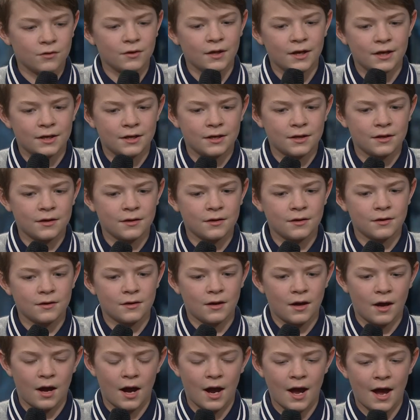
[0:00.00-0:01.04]
like
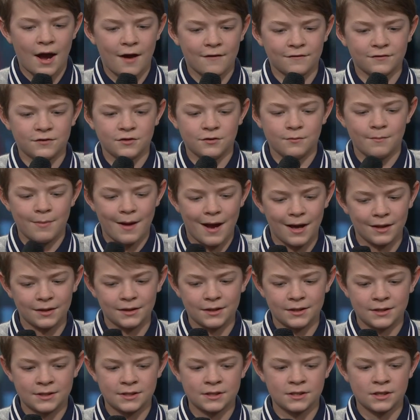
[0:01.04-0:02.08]
I have to
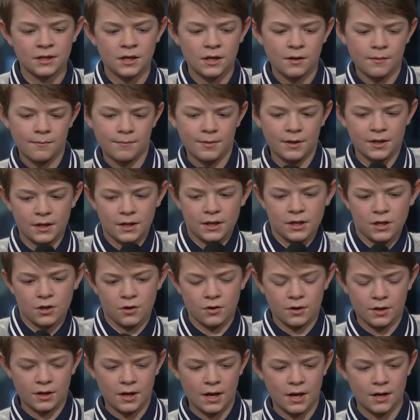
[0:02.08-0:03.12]
balance being
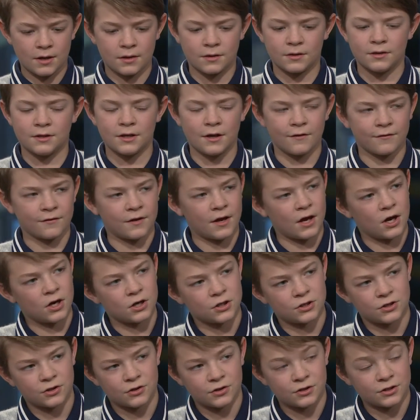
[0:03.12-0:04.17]
hearing and deaf
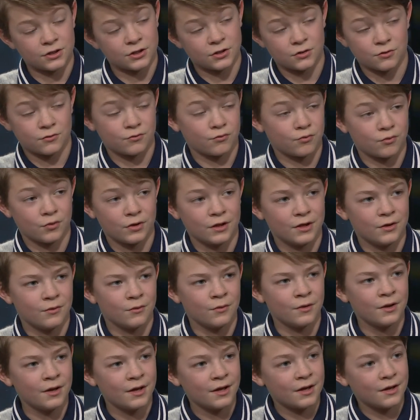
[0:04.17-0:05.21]
character is just really,
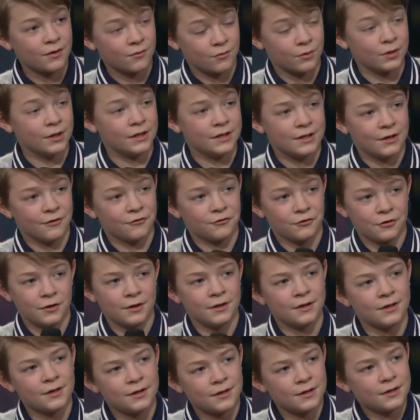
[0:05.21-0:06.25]
really different.
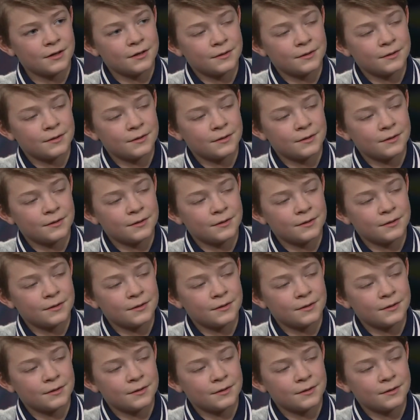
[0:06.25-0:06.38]
Mm.